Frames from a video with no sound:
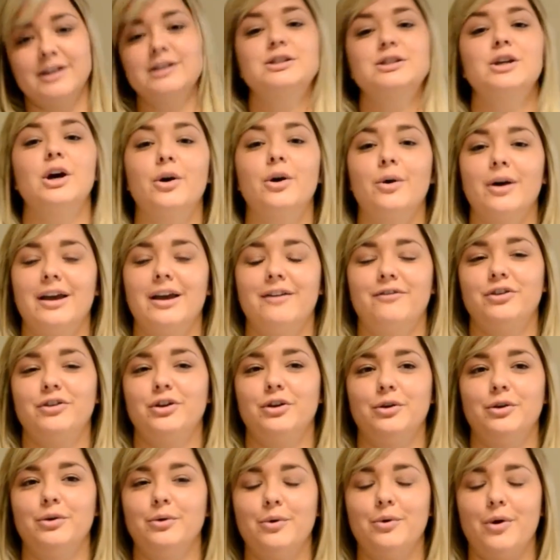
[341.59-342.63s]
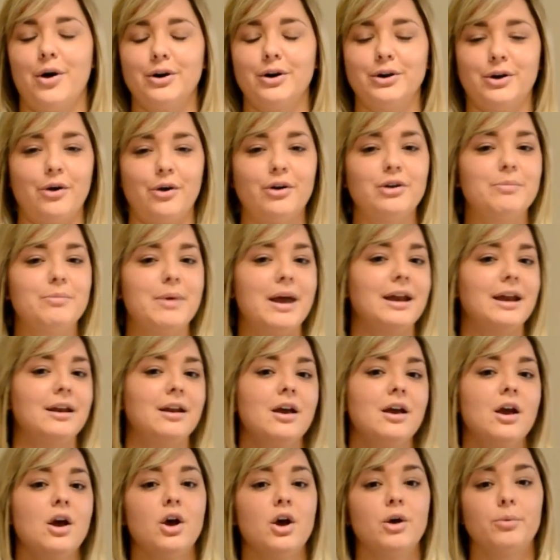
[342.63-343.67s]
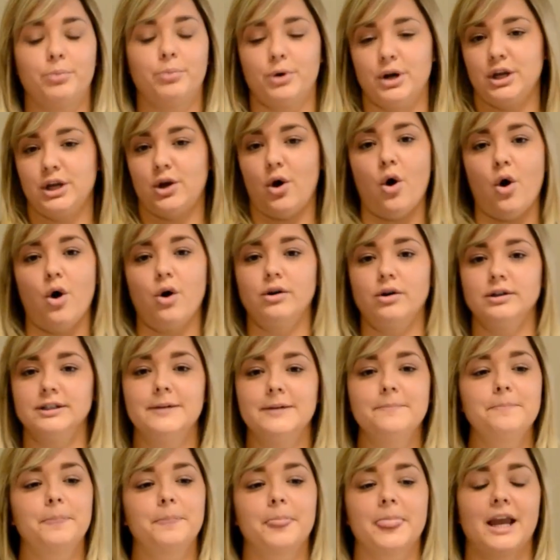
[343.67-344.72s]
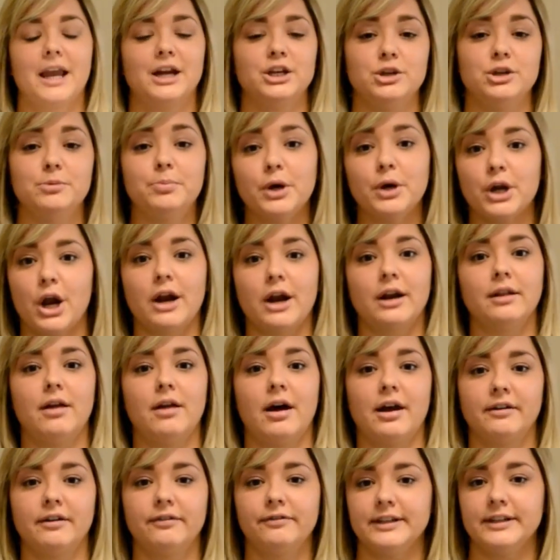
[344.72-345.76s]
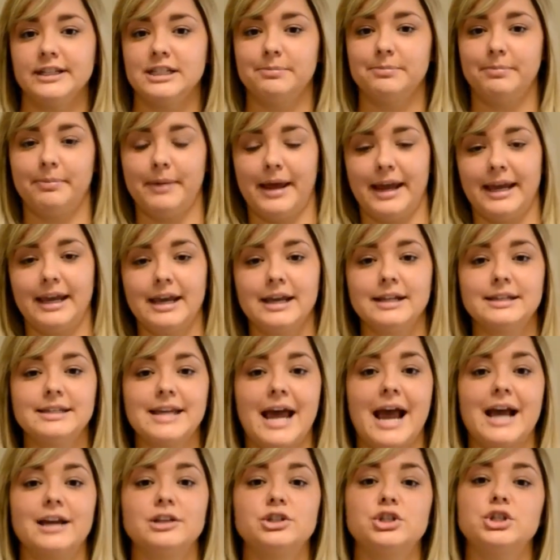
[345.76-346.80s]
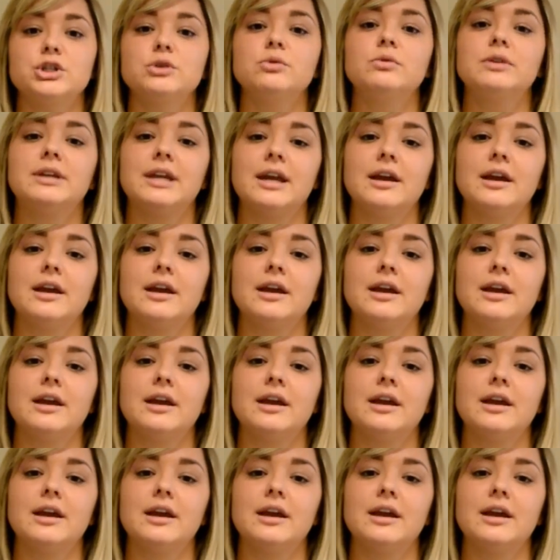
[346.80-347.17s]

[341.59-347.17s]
So if you go to bed pretty cold and you put on a lot of fleece blankets, as you